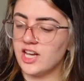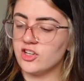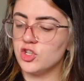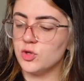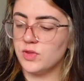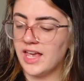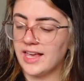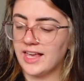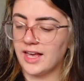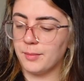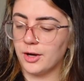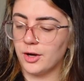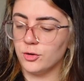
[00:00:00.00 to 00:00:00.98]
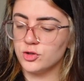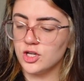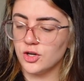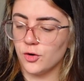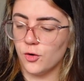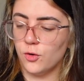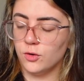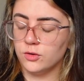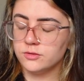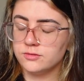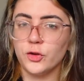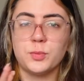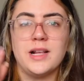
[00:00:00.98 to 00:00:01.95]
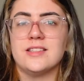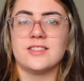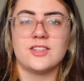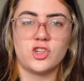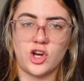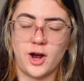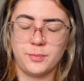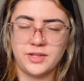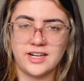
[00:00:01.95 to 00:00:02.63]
get you thinking about, you know, other places to shop.